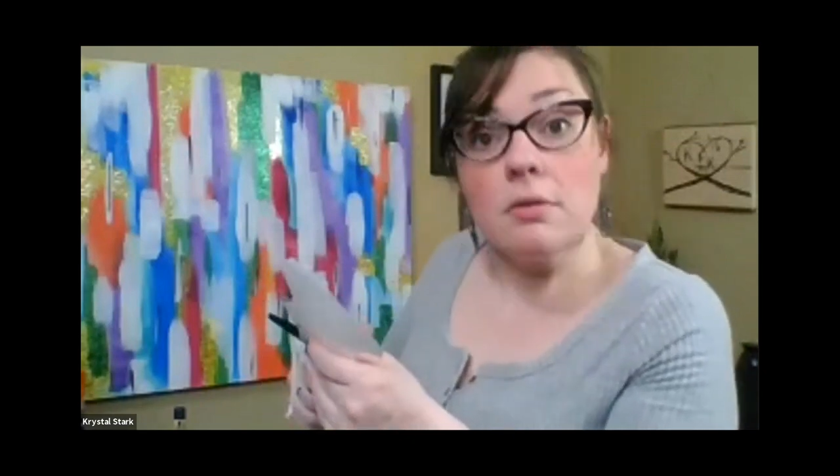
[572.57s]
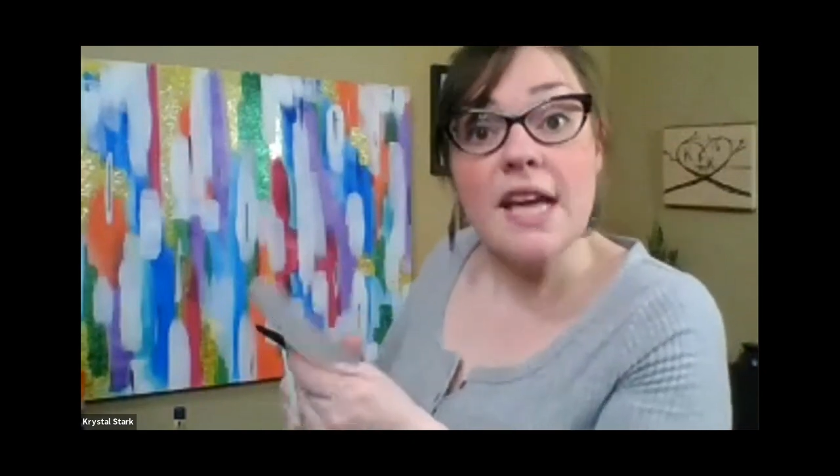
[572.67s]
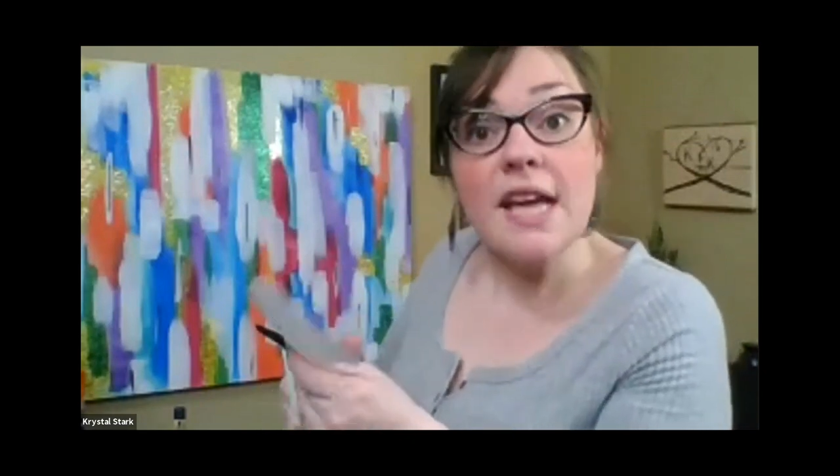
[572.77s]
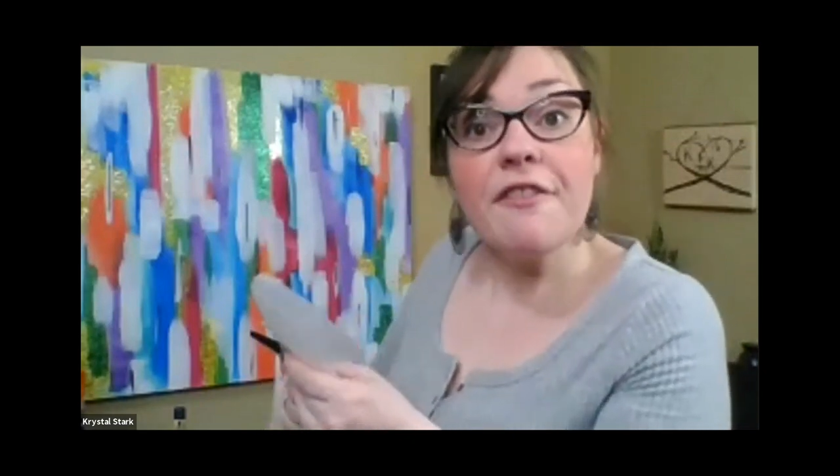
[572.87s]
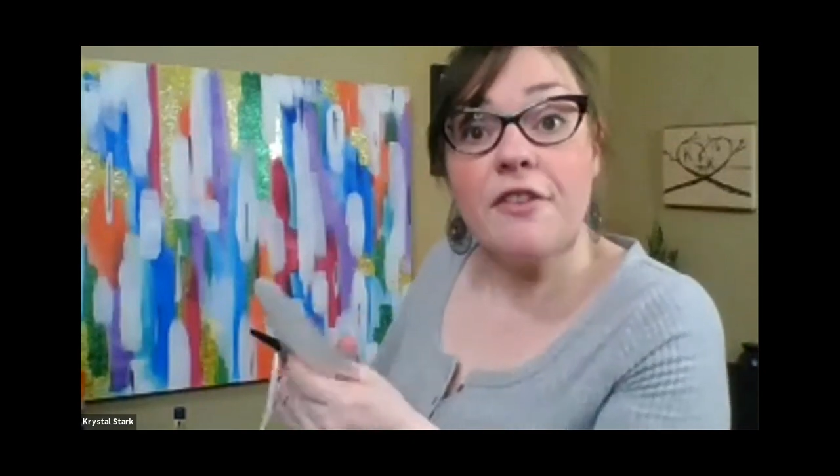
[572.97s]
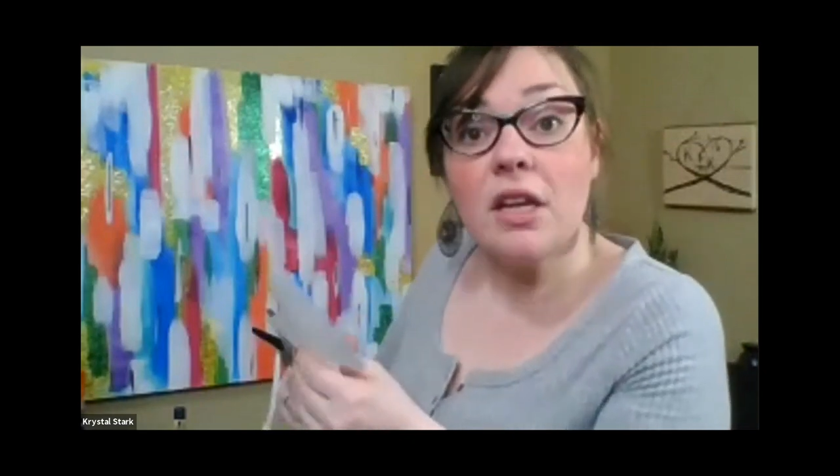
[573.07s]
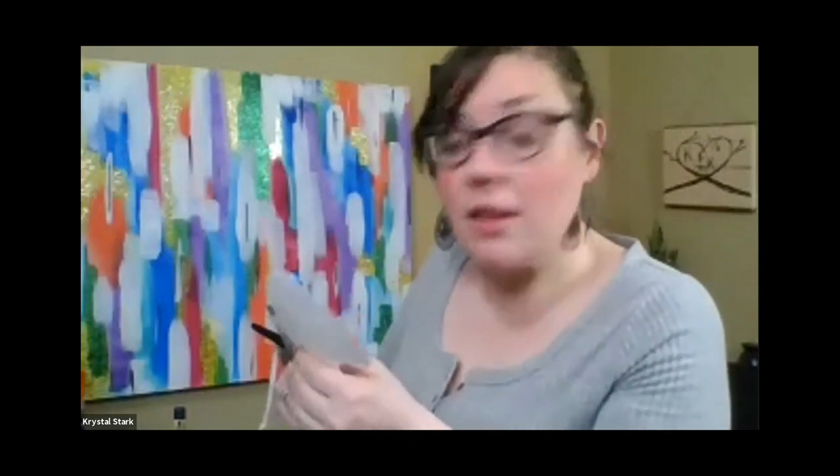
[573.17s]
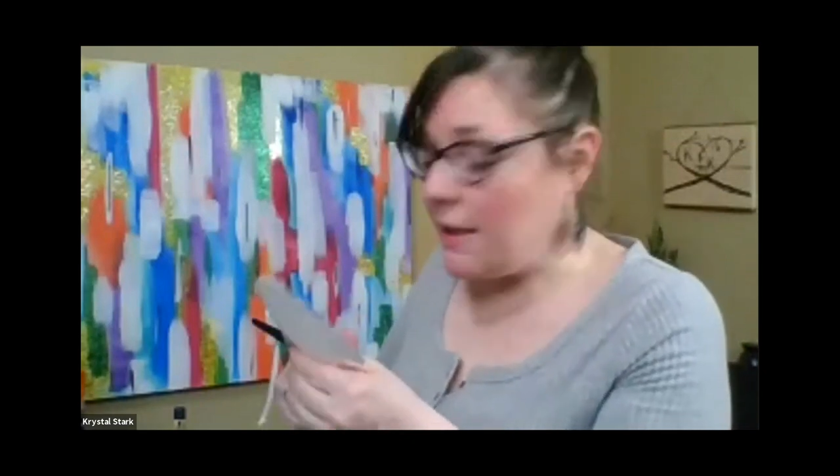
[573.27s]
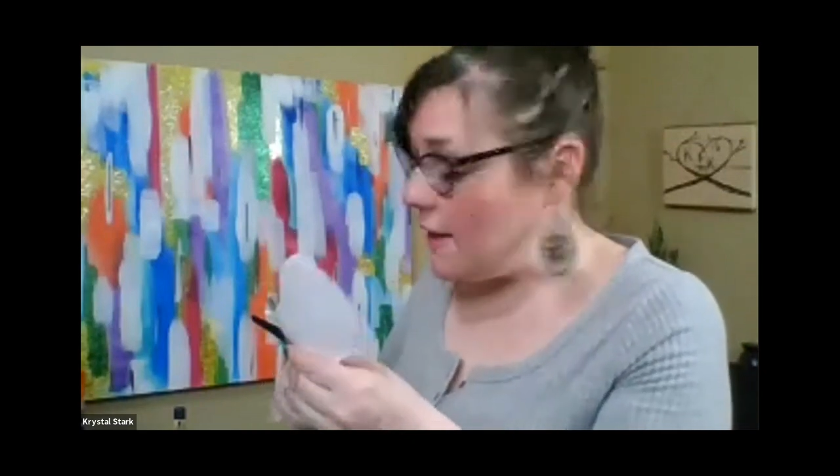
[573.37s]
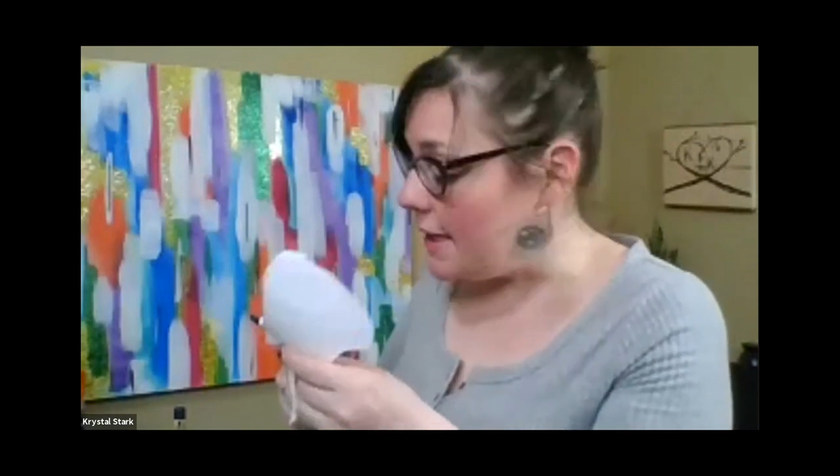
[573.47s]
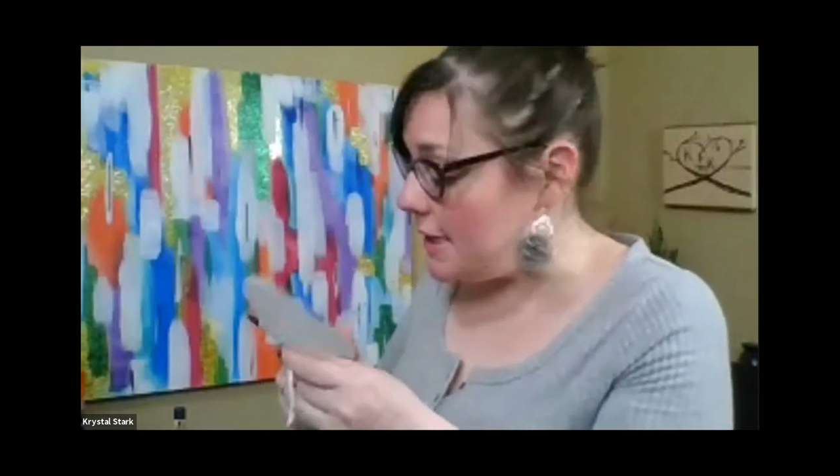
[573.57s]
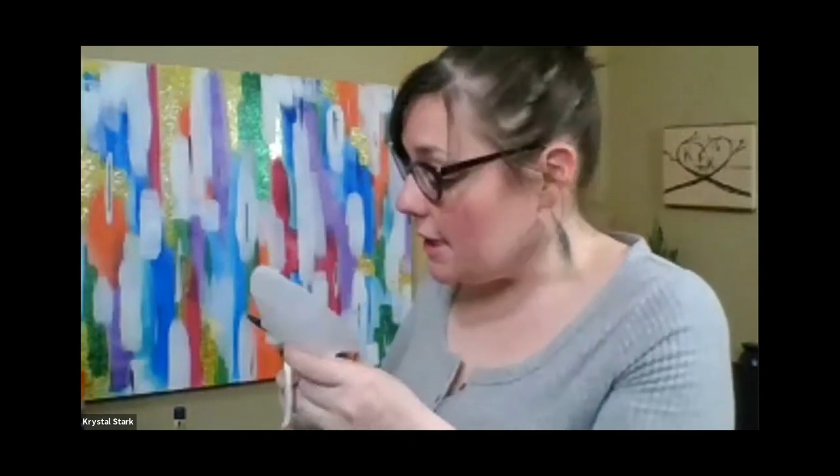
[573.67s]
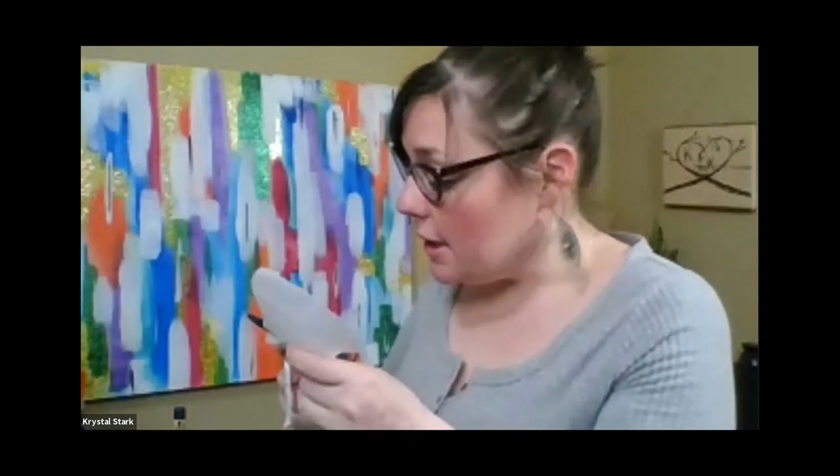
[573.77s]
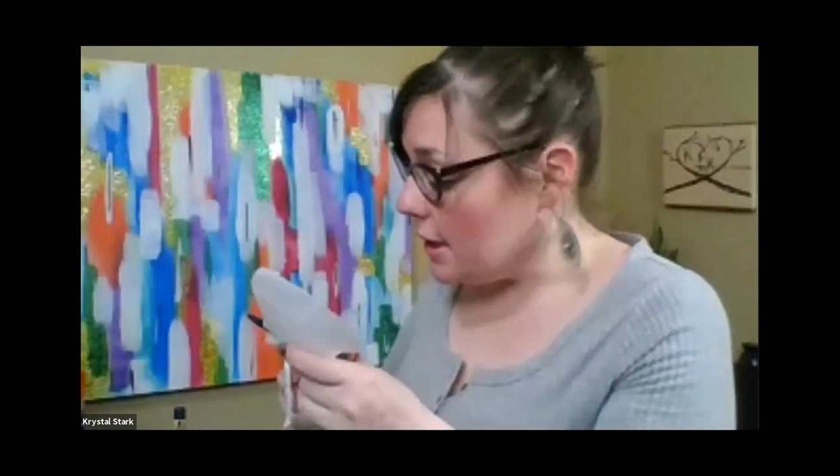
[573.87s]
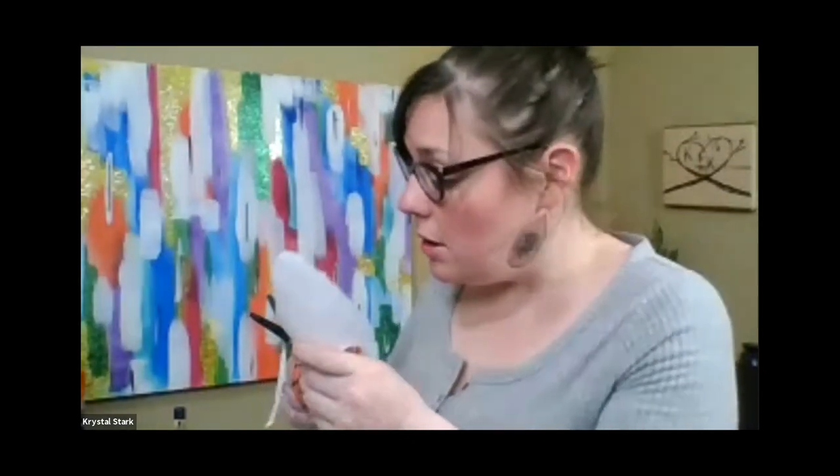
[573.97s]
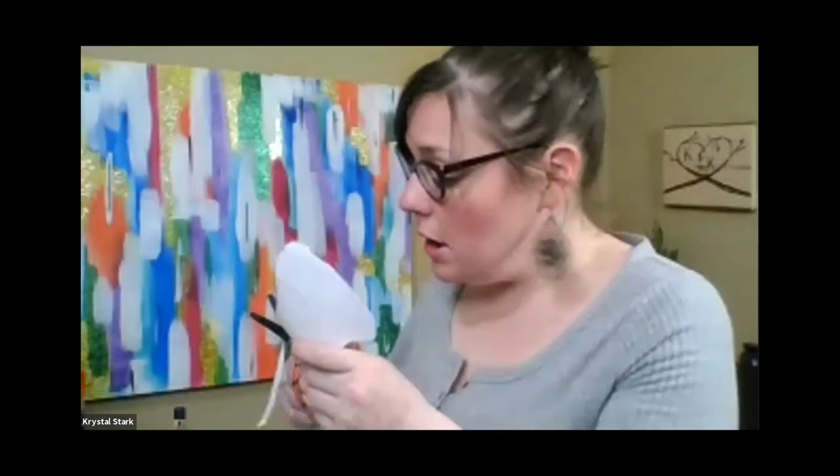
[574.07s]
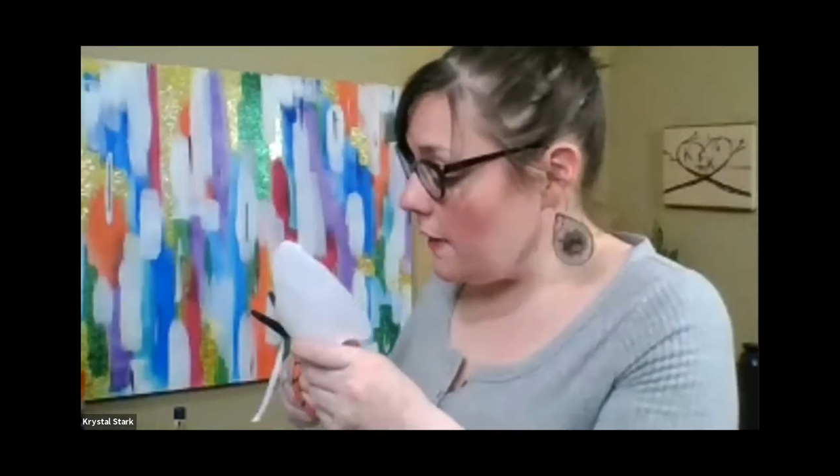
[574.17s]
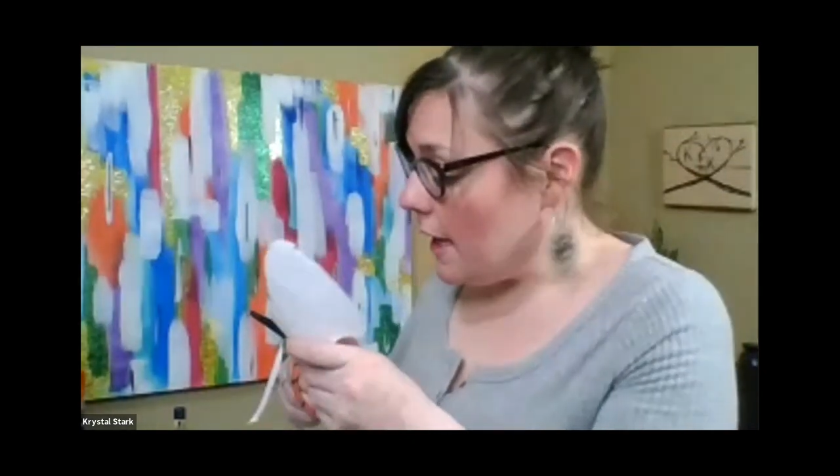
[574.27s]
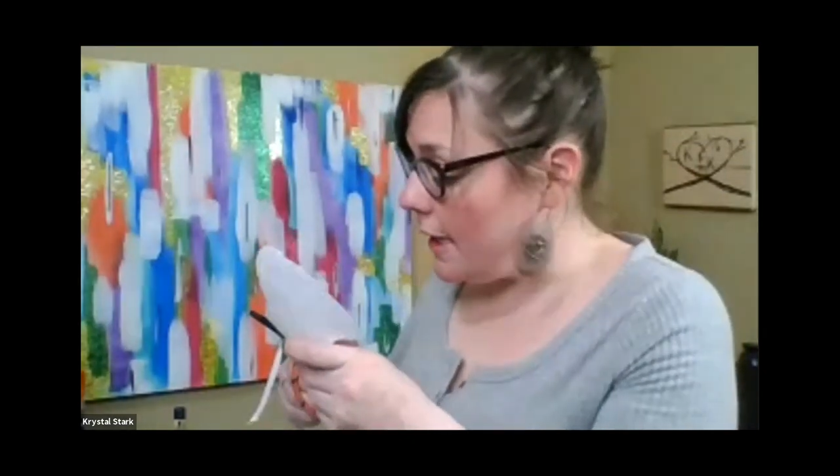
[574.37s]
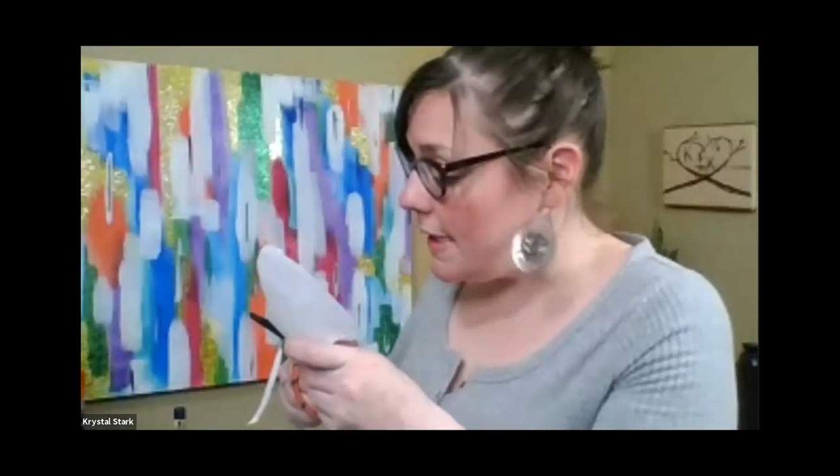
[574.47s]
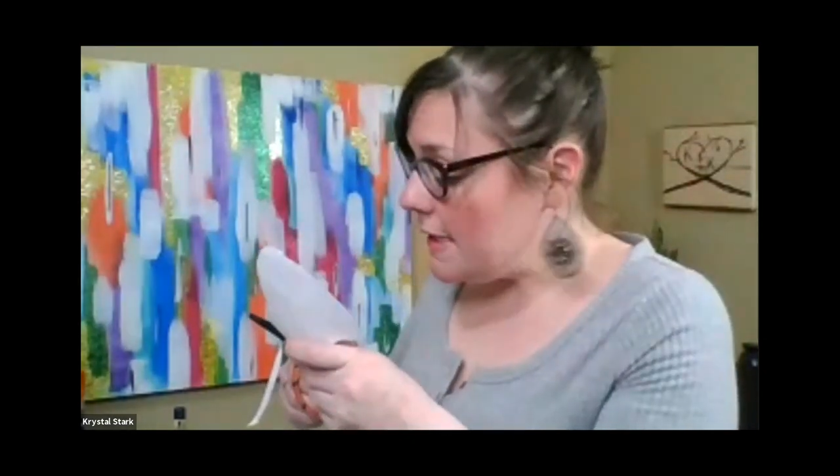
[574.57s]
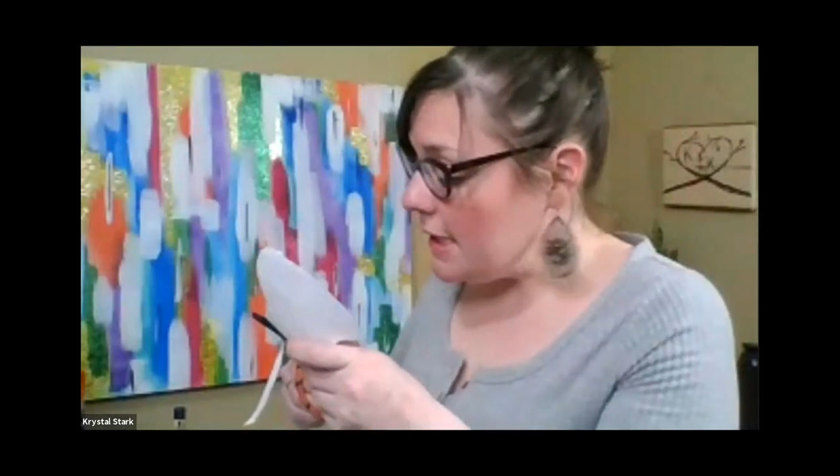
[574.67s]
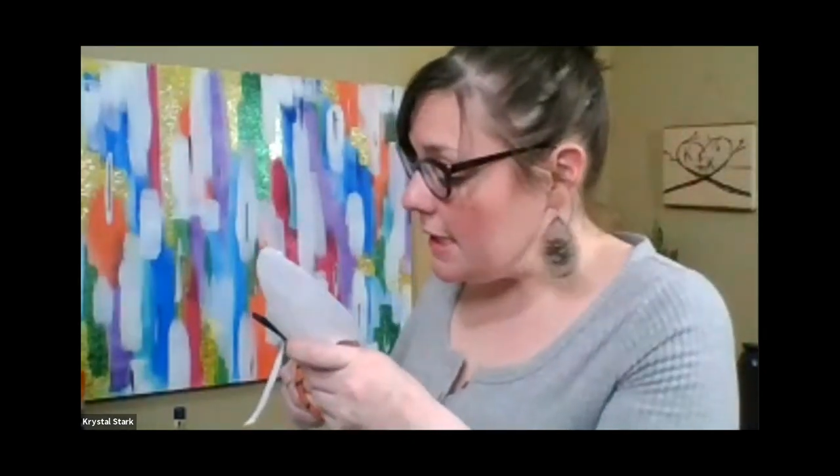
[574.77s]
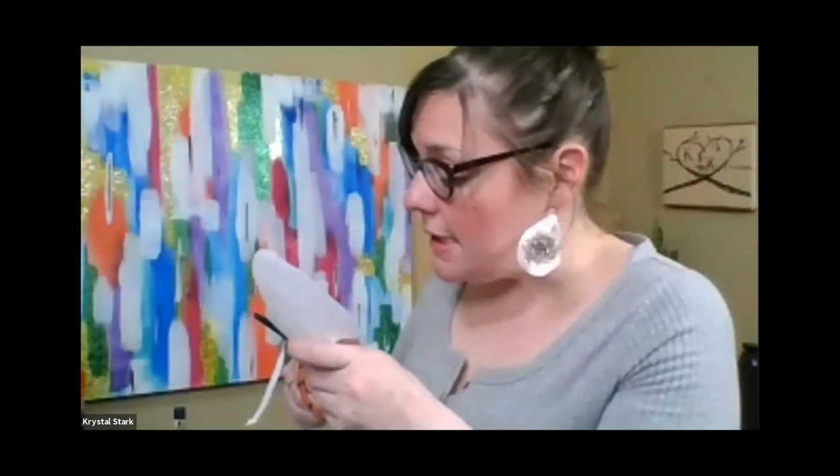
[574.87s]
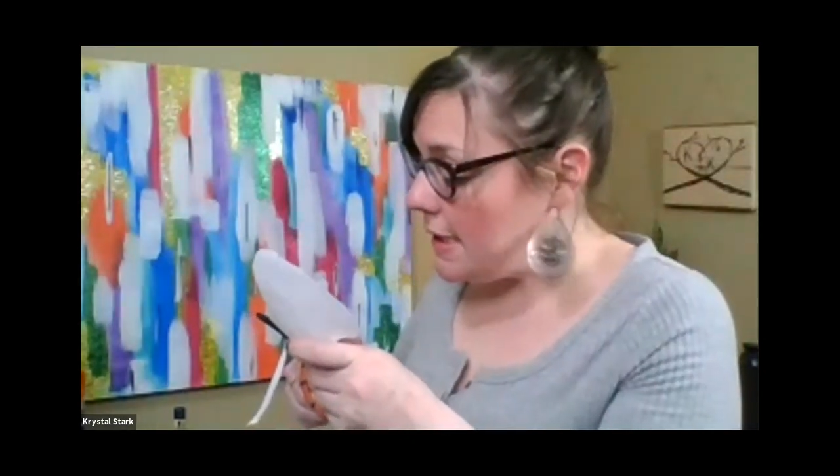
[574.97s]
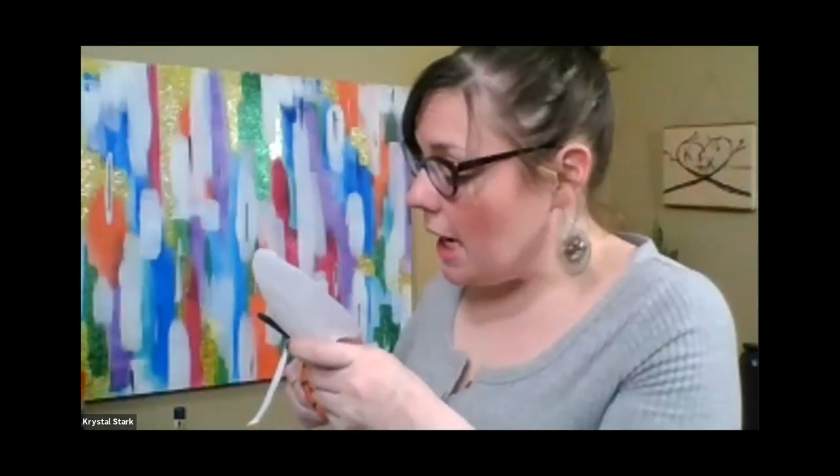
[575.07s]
definitely. That's it. That is that.